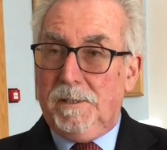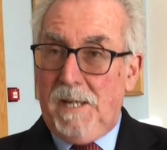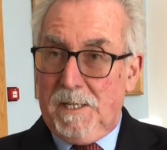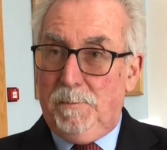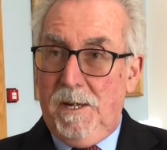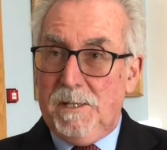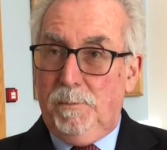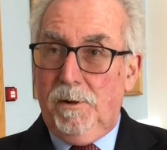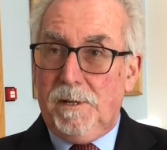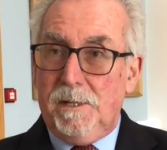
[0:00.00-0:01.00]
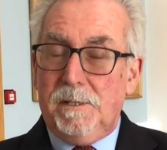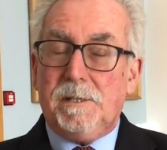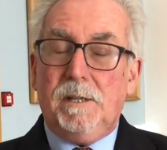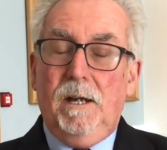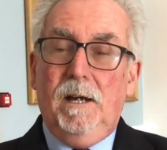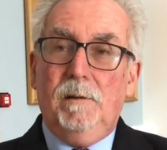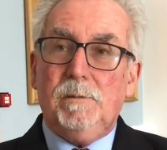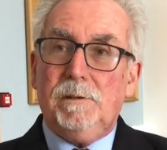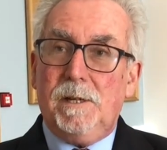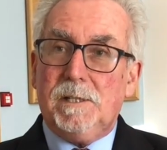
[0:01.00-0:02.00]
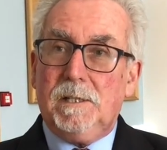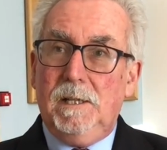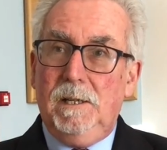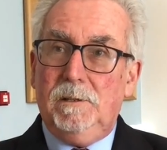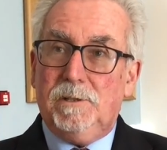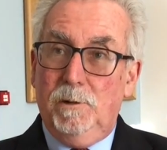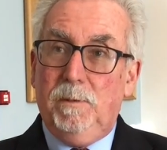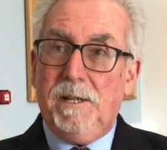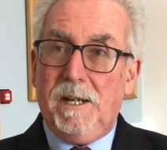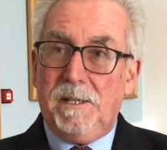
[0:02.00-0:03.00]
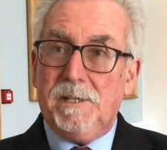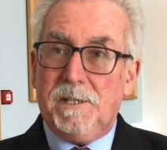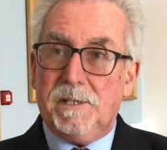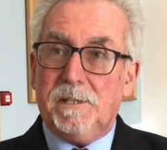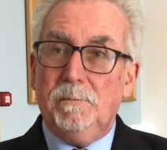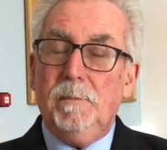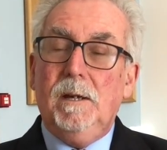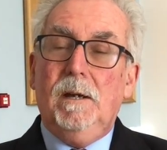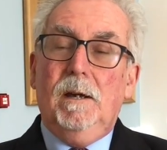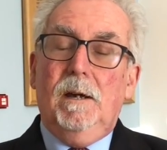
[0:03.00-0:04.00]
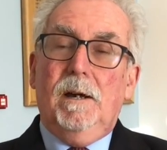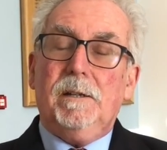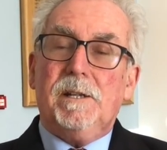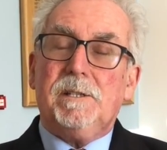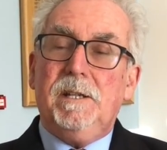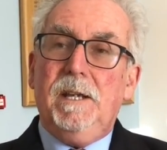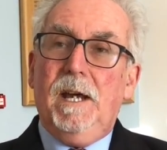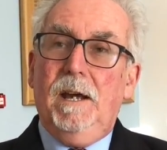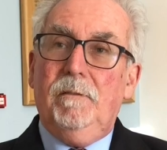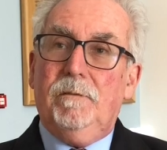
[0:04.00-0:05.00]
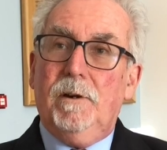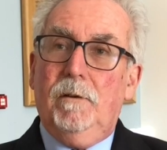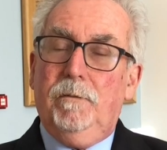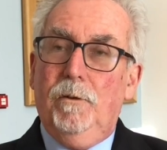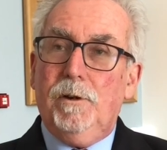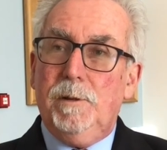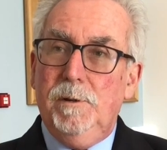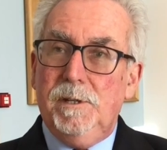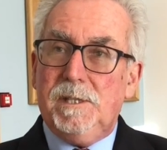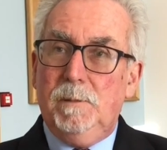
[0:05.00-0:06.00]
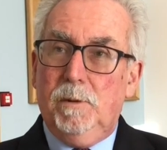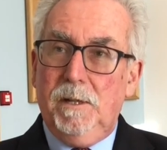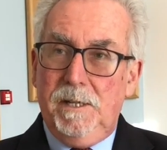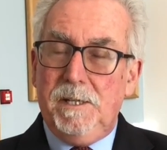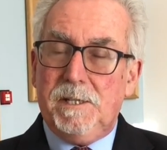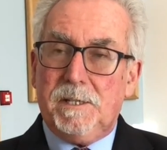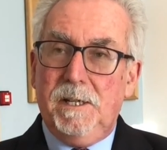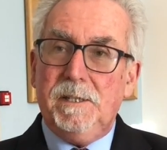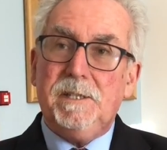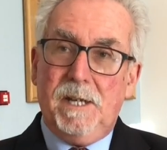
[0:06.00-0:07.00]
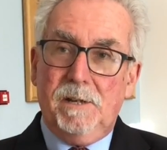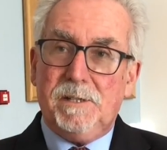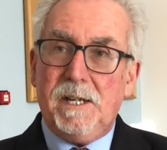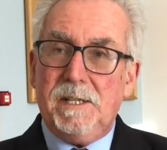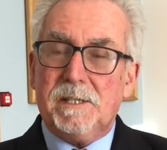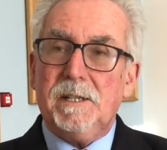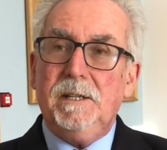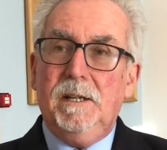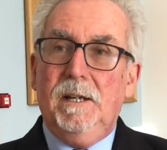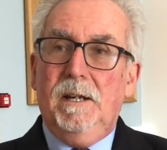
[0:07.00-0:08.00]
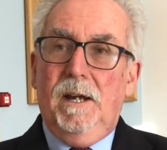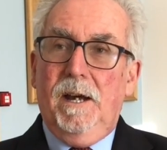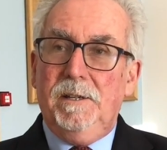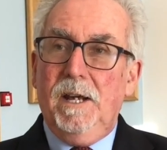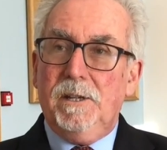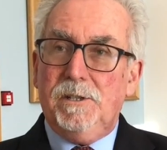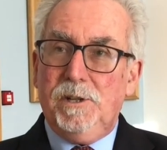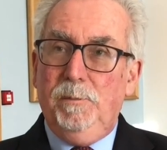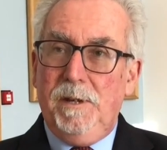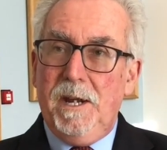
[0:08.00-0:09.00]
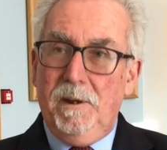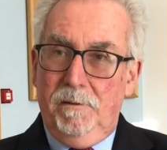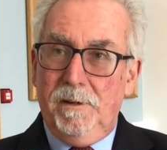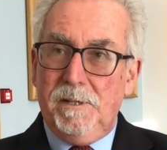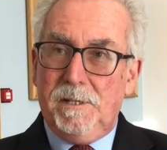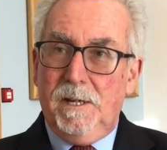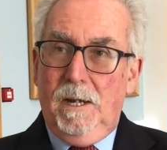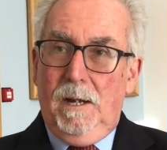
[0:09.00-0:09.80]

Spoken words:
taxpayers' pockets, to actually duplicate the system and actually have 4 community police in the town centre and the other shopping areas.